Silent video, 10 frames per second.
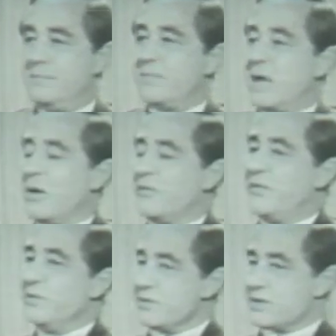Now, a
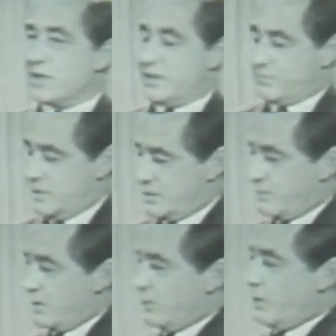full statement
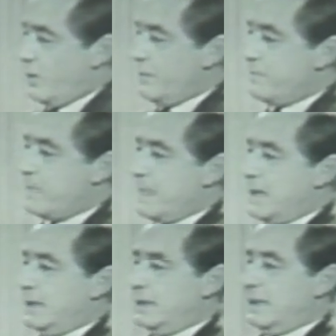of the law
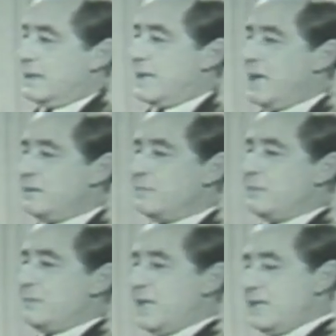can
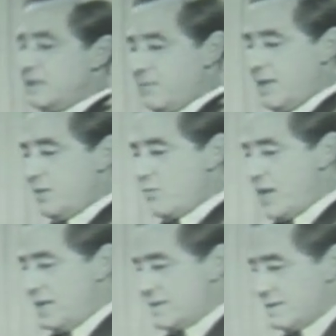be made in many
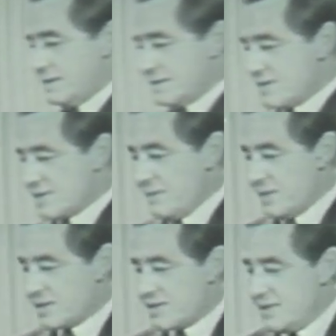ways, and to some
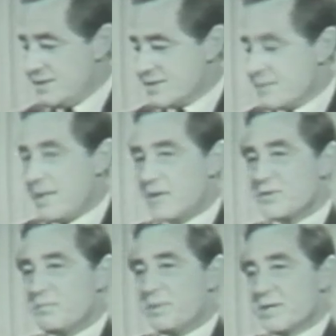extent it's a
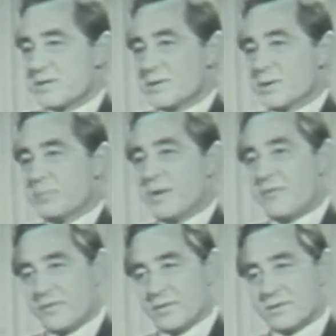matter of personal
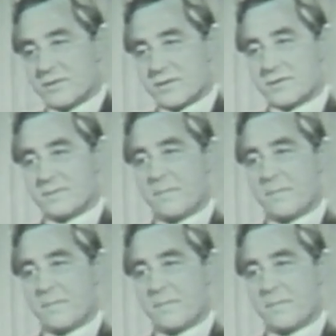preference.